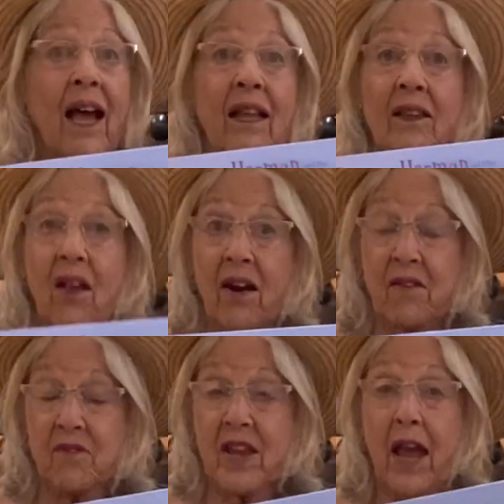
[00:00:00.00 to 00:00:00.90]
a lot
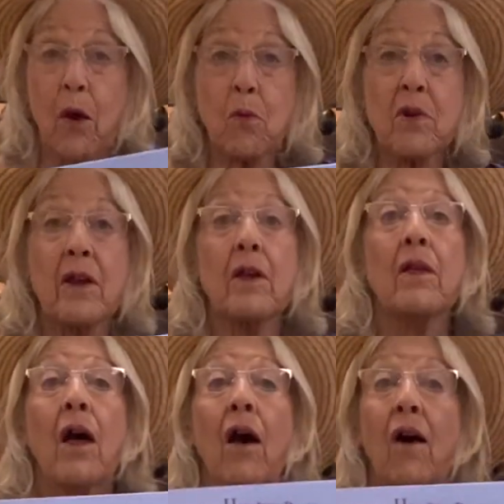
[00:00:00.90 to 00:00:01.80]
of counting
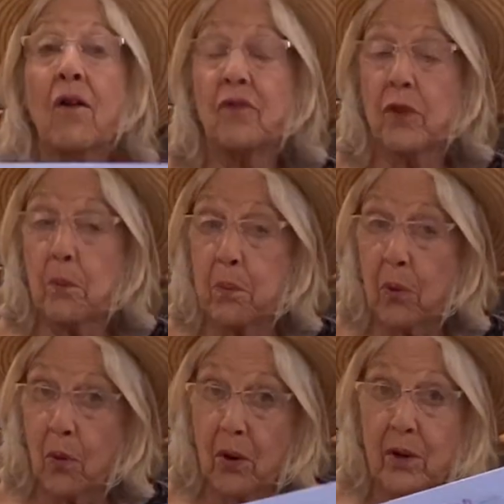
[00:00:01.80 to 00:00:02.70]
of the
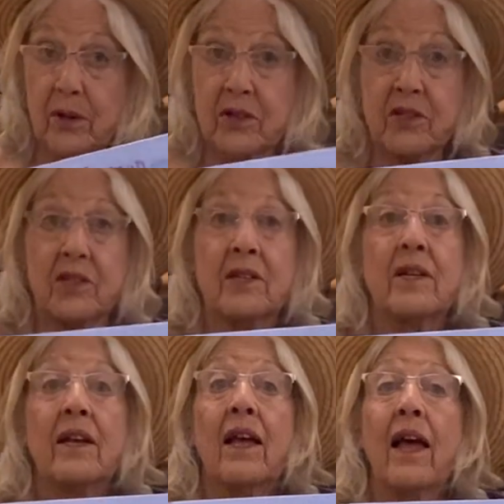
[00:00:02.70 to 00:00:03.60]
boards
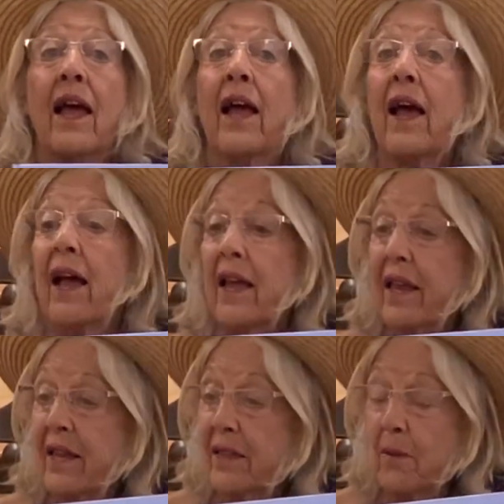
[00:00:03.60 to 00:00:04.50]

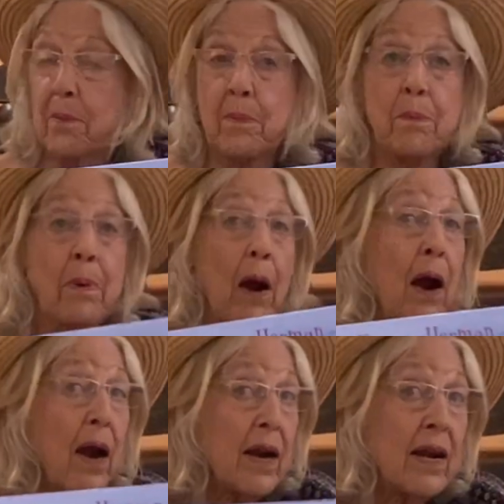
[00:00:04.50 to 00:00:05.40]
in the
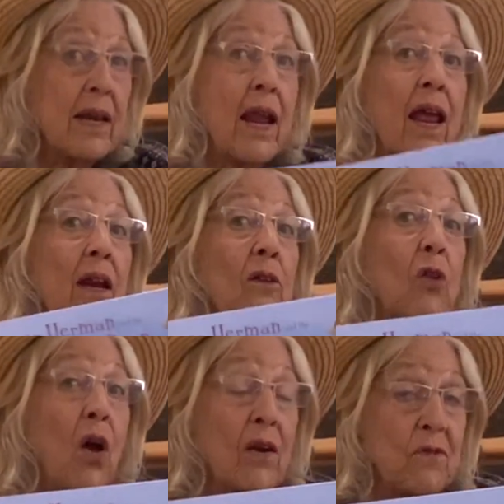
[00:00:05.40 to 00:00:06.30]
barn, and a
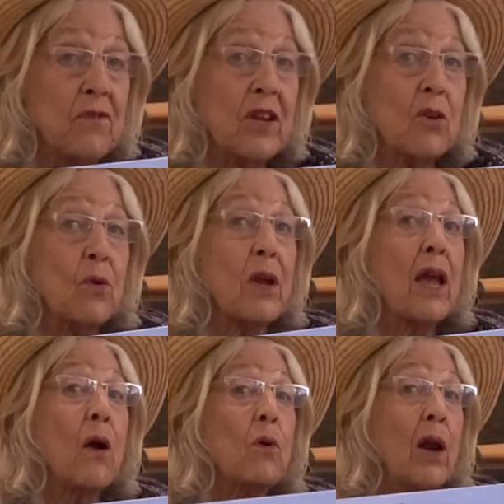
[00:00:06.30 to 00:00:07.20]
lot of
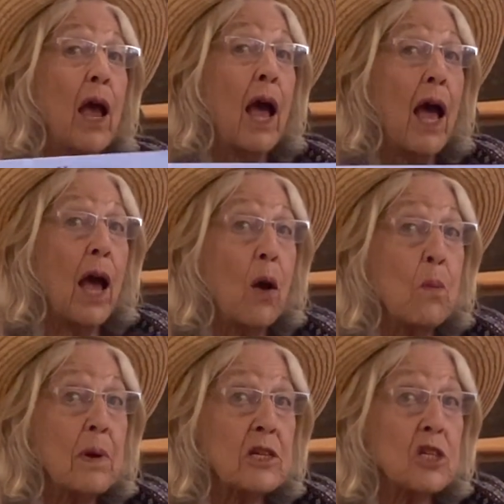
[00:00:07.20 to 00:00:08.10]
figuring out how
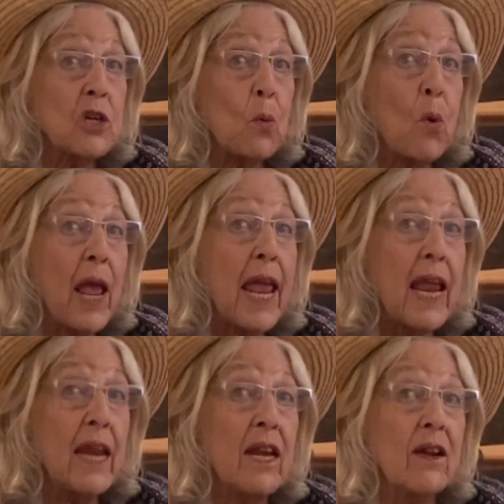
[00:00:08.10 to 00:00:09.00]
much it
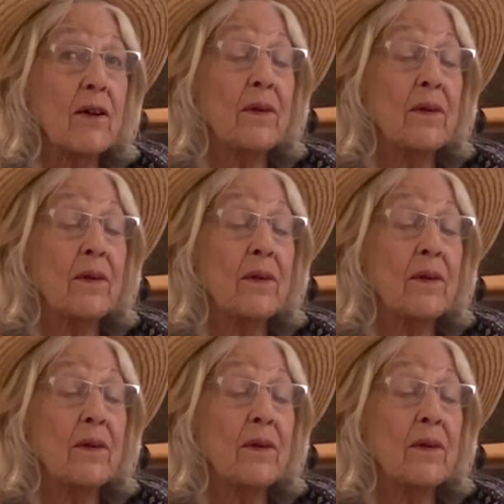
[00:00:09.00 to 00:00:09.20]
weighed.